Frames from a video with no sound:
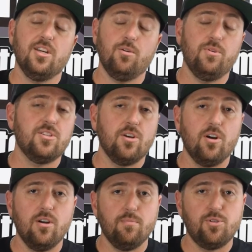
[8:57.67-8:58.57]
like we
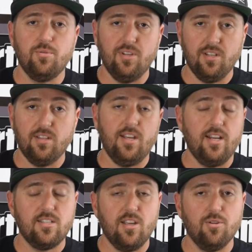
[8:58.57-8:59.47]
saw tuning the
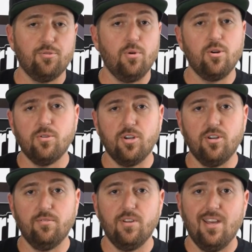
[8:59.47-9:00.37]
8 scale throttle
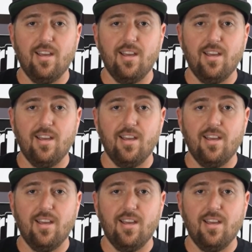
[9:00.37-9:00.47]
curve,